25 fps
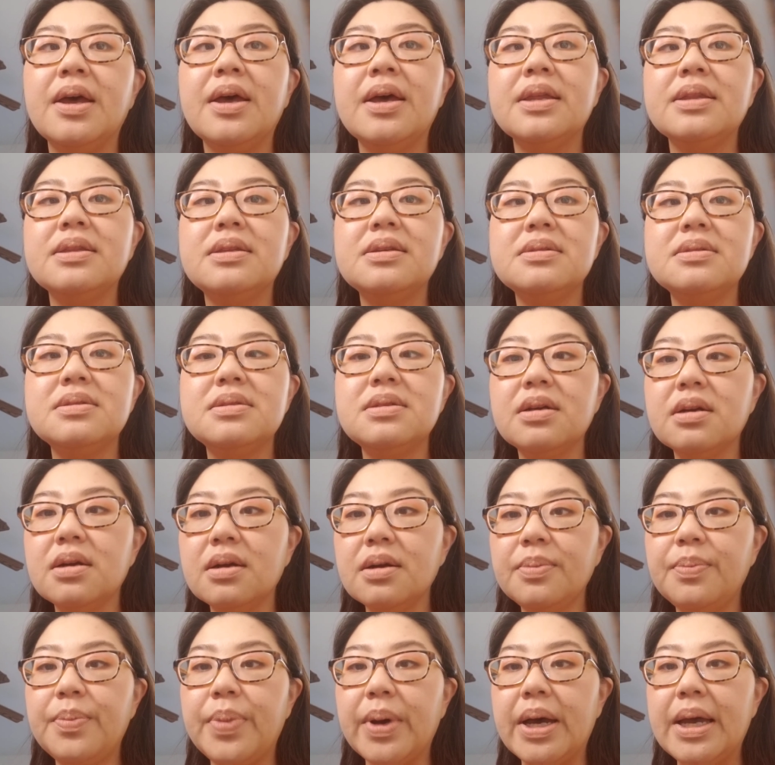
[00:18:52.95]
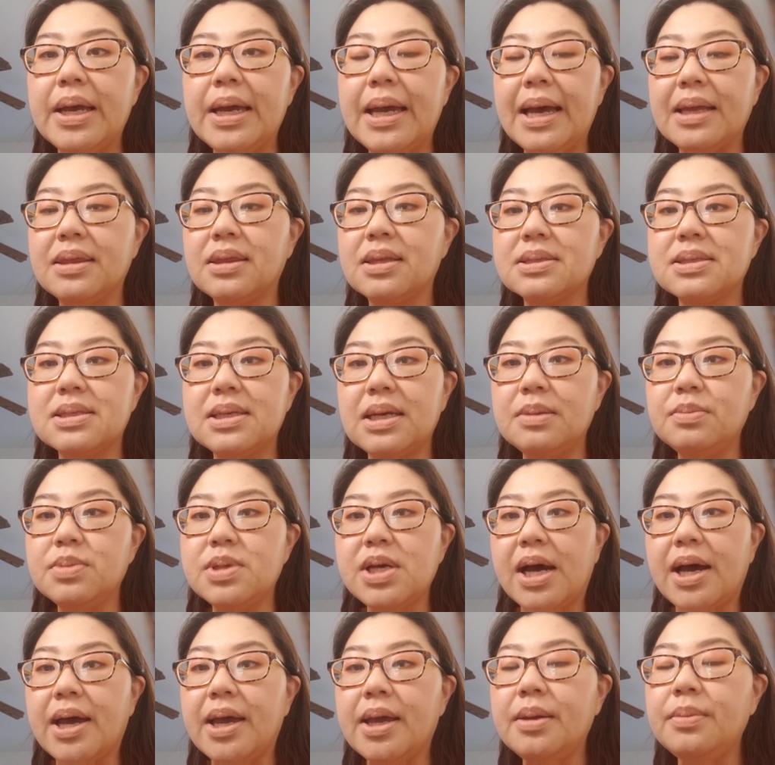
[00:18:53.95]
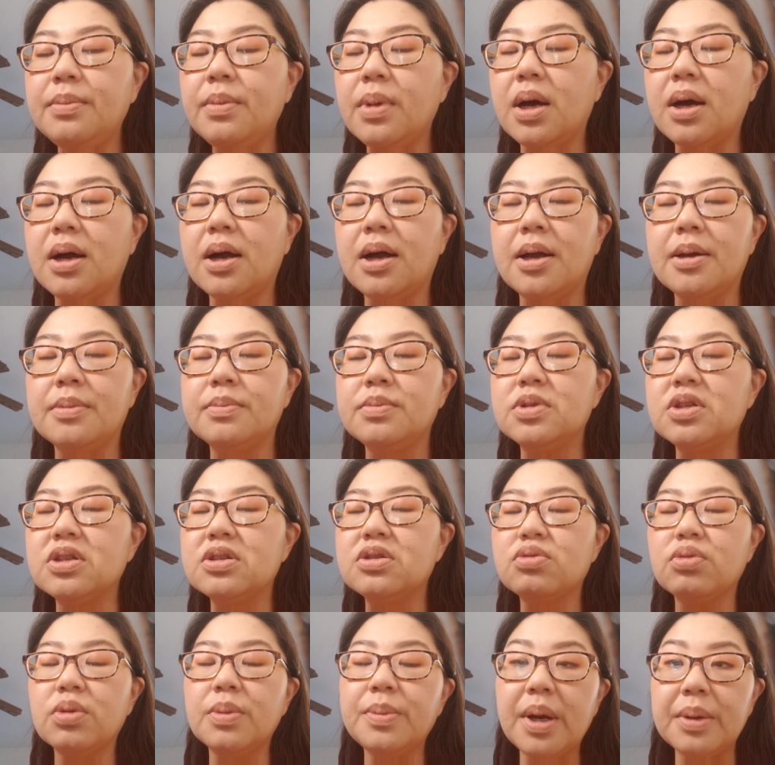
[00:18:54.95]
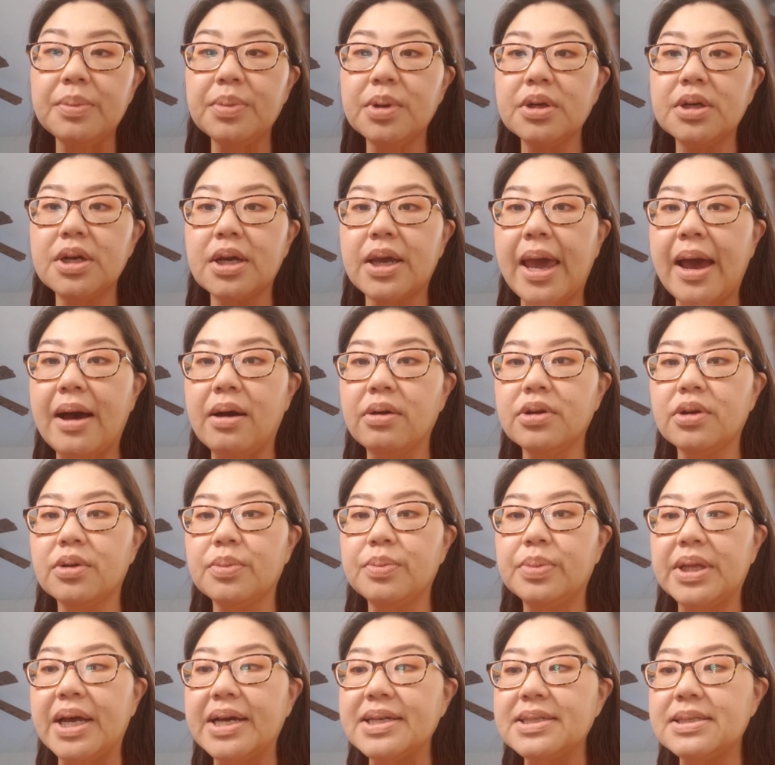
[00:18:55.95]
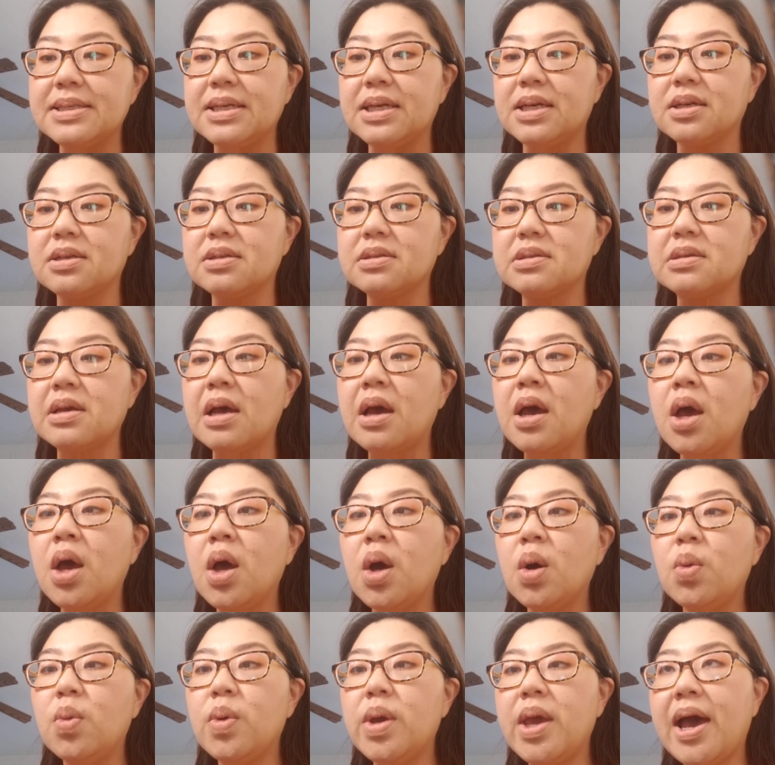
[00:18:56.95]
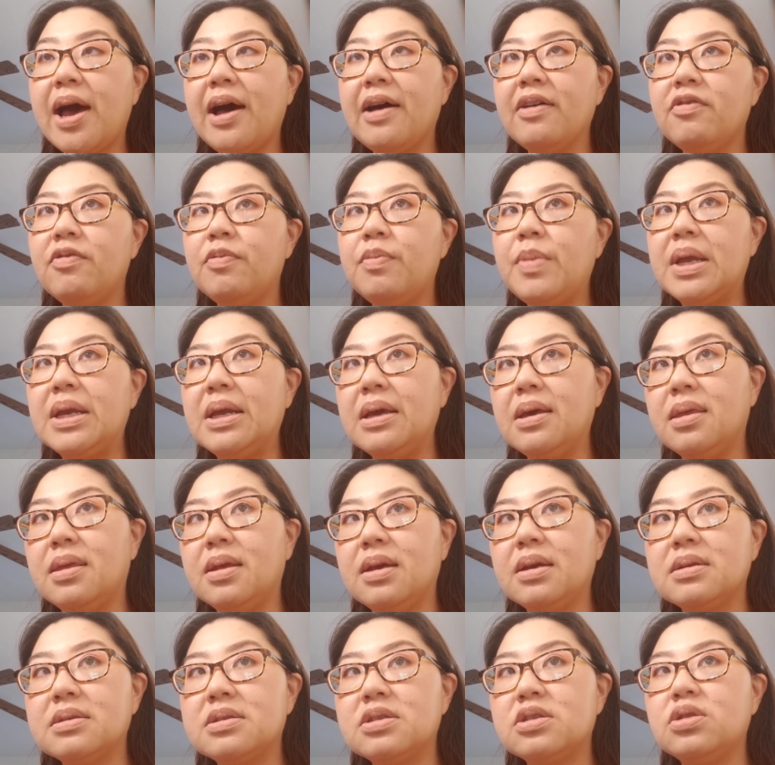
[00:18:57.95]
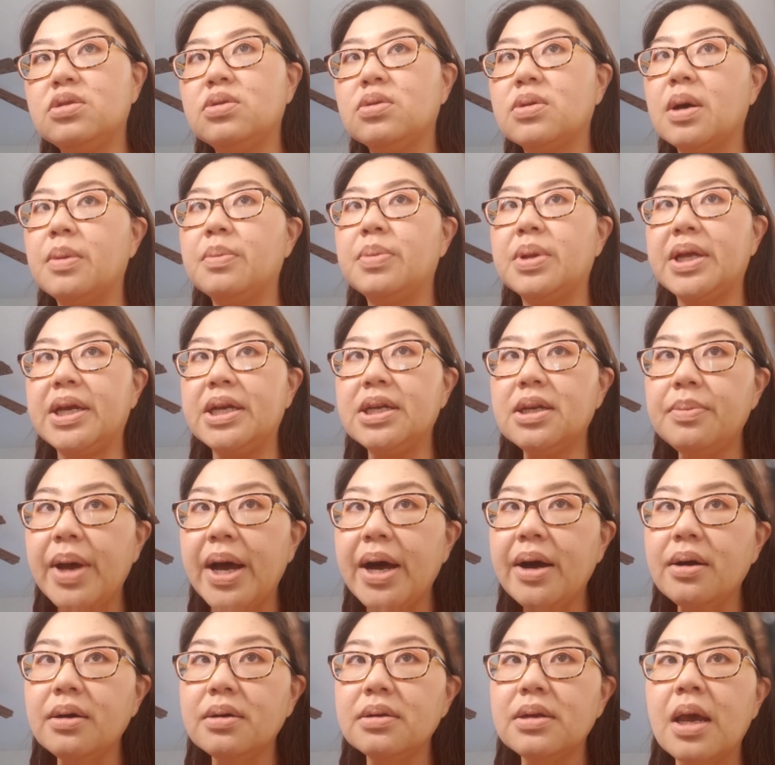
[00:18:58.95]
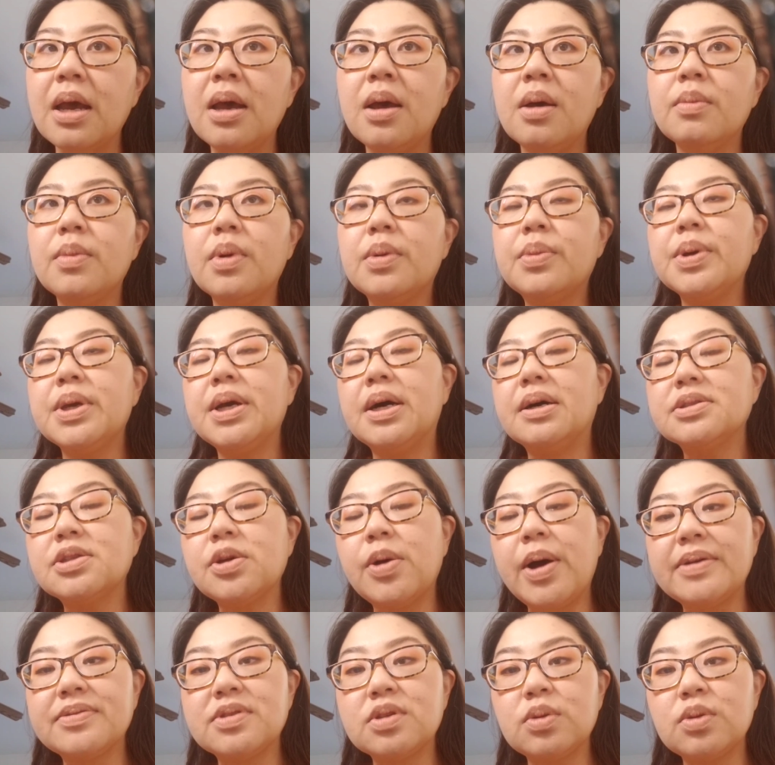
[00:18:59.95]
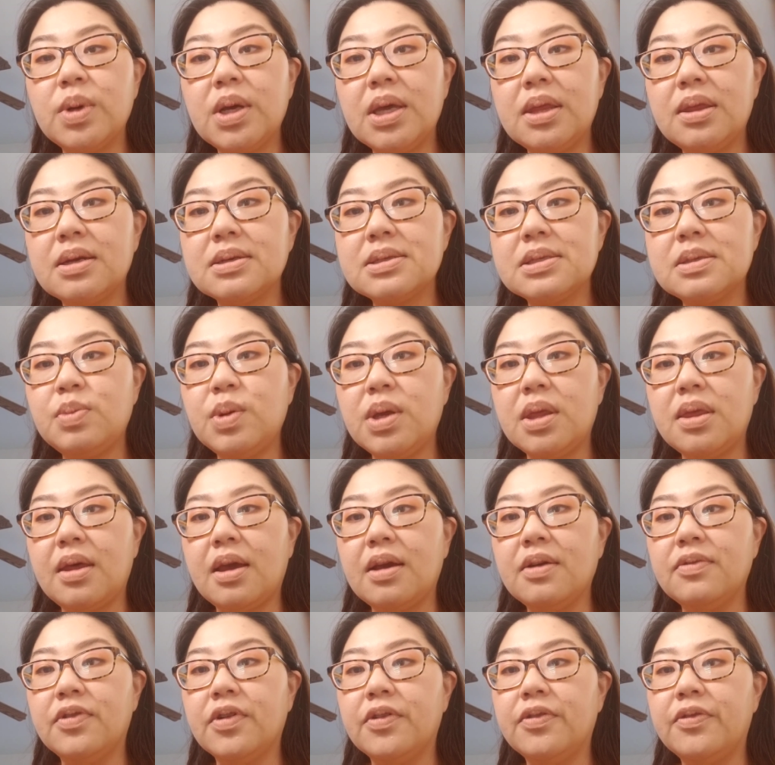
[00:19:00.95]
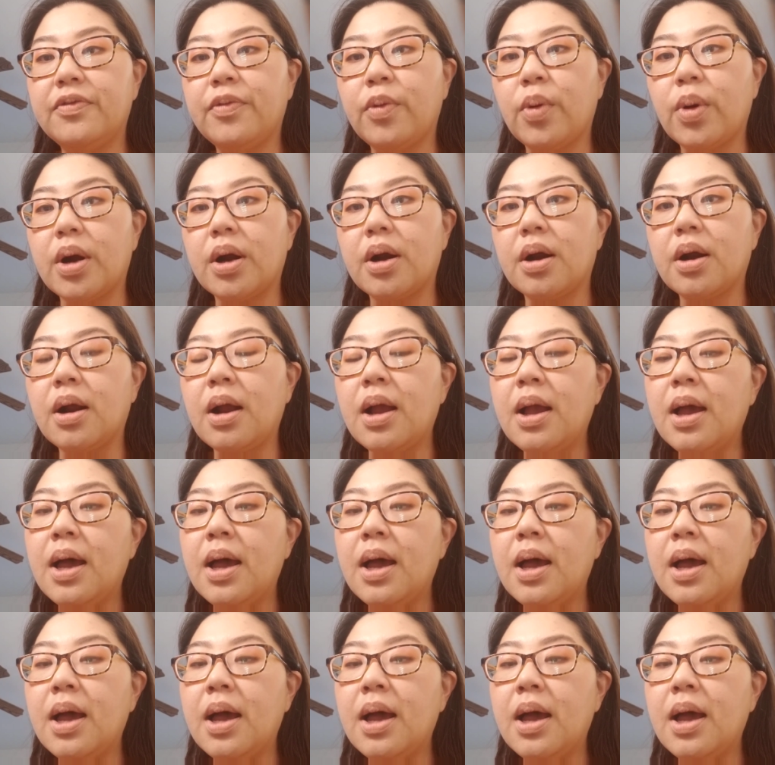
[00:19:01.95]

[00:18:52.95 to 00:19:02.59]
this year, but at the same time, just remember to count your blessings. We have many things to complain about, but we also have so many things to be thankful for.